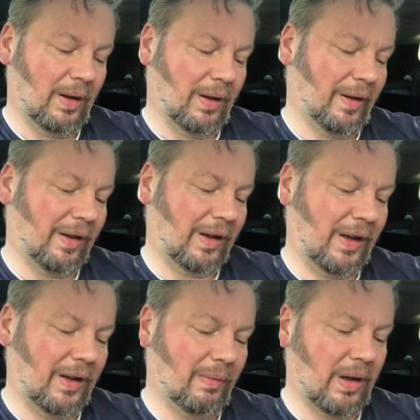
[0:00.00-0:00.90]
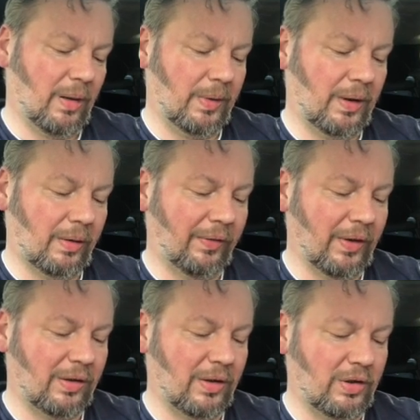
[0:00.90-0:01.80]
IKEA reopening on the
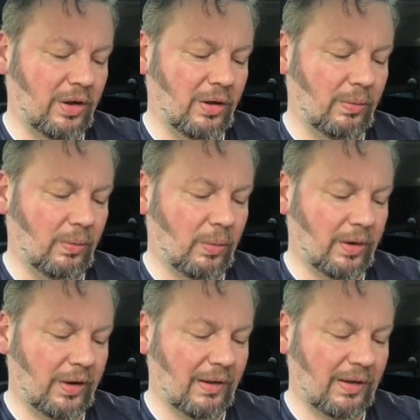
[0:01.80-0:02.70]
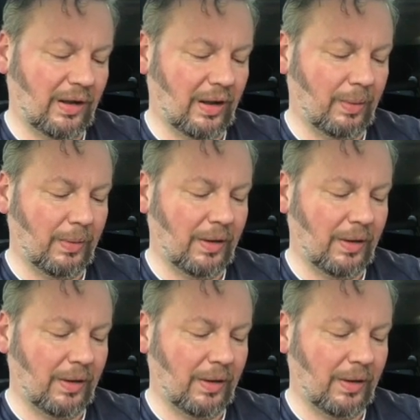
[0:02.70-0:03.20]
1st of June. What year is Callum in